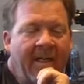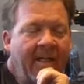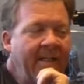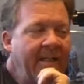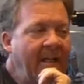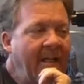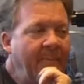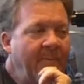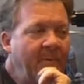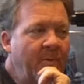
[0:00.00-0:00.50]
kind
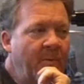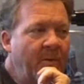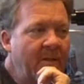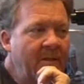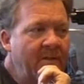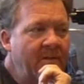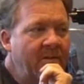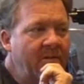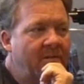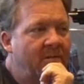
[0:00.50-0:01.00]
of came to
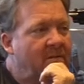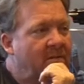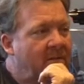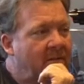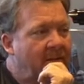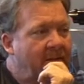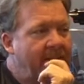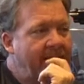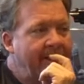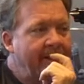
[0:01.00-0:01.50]
us,
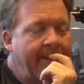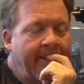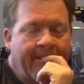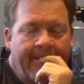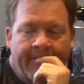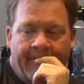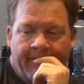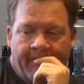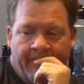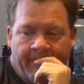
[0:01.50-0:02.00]

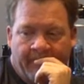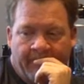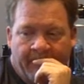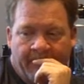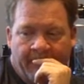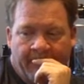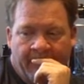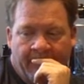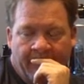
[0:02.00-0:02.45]
and